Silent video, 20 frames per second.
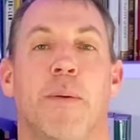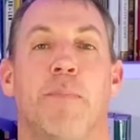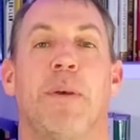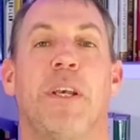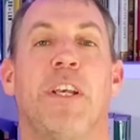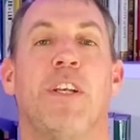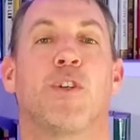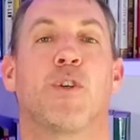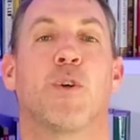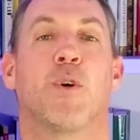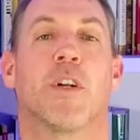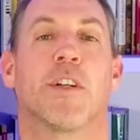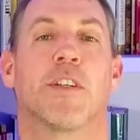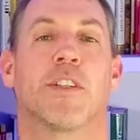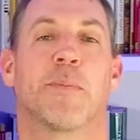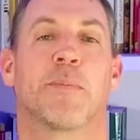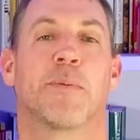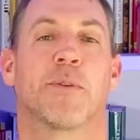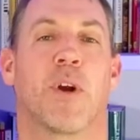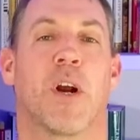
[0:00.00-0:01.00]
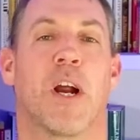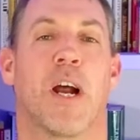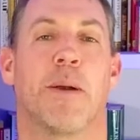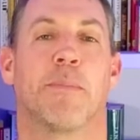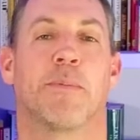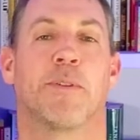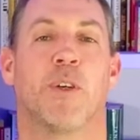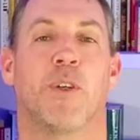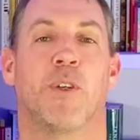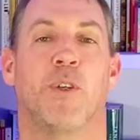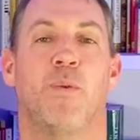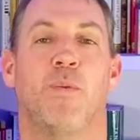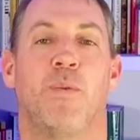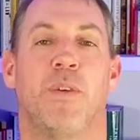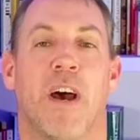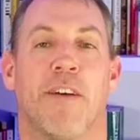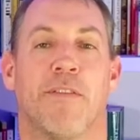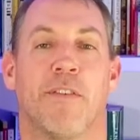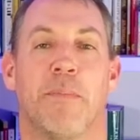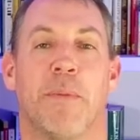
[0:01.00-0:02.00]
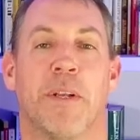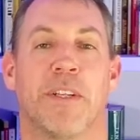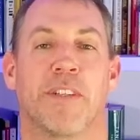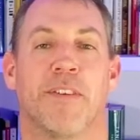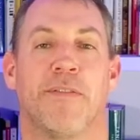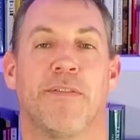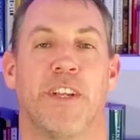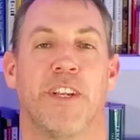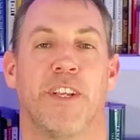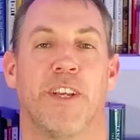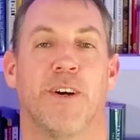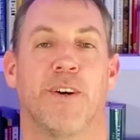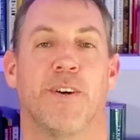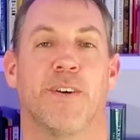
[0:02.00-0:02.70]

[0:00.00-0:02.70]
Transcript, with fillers: Be sure to subscribe so you never miss a video,